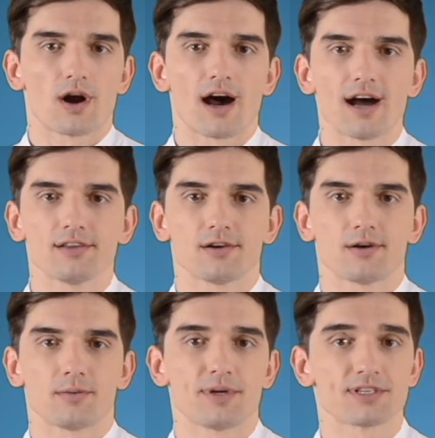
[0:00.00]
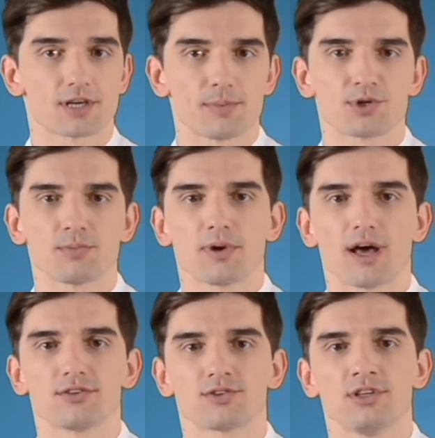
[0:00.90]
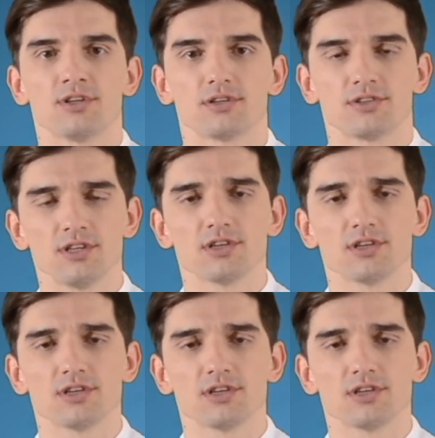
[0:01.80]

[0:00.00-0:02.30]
other prescription blood thinner